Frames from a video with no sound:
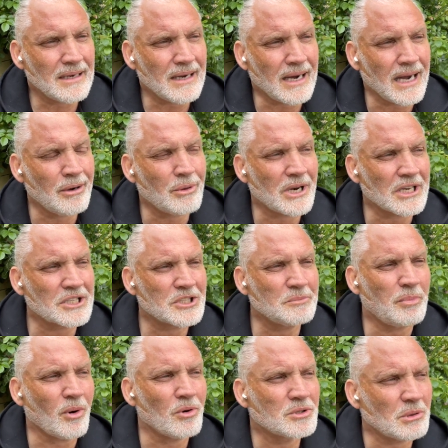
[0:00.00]
I would
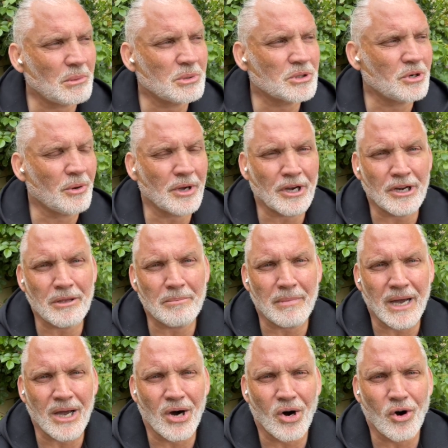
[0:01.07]
expose what was going on in
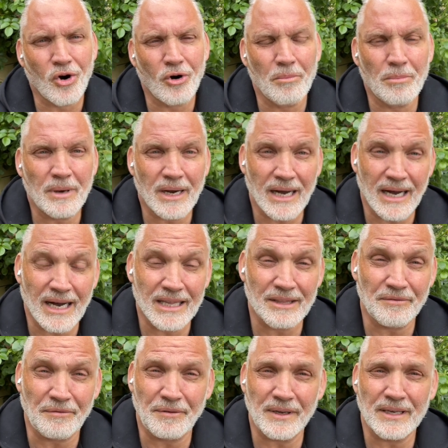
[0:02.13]
my home and
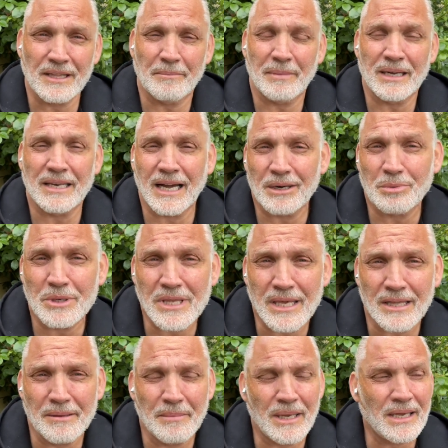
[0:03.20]
the fear that my dad would
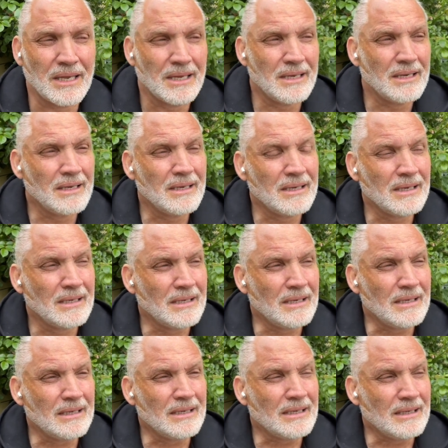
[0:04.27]
kill me
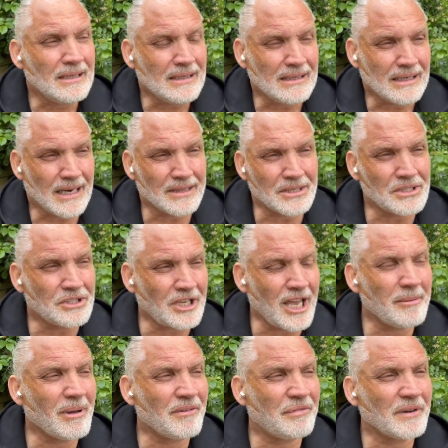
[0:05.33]
and the
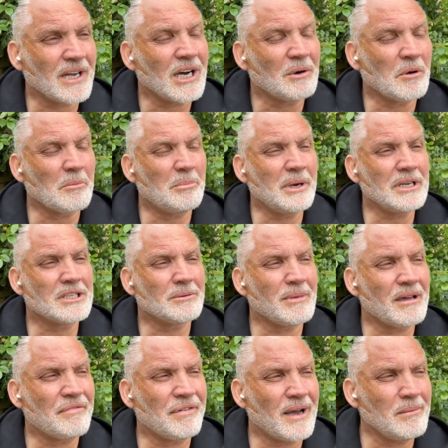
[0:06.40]
shame I felt I would bring to
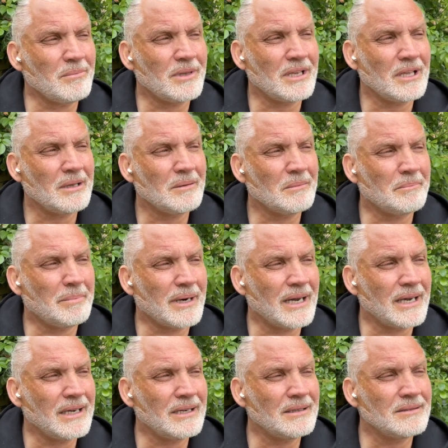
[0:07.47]
my family
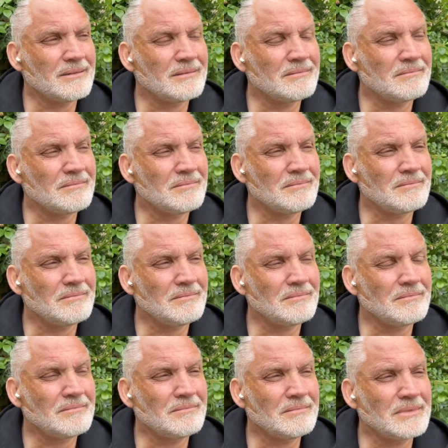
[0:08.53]
by
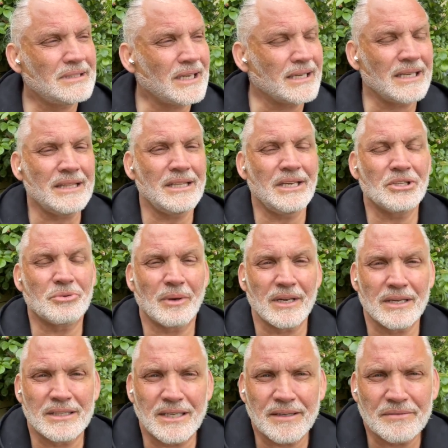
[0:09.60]
telling these
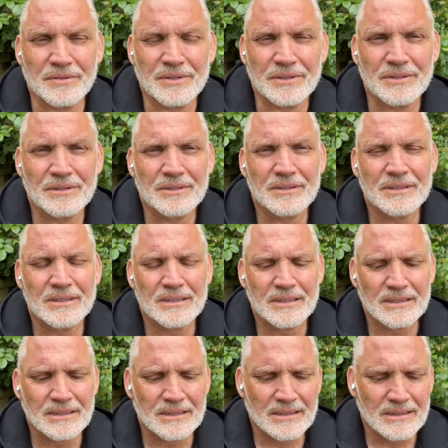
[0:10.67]
relatives
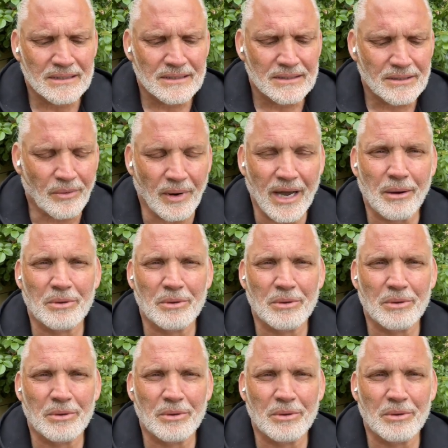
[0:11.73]
why I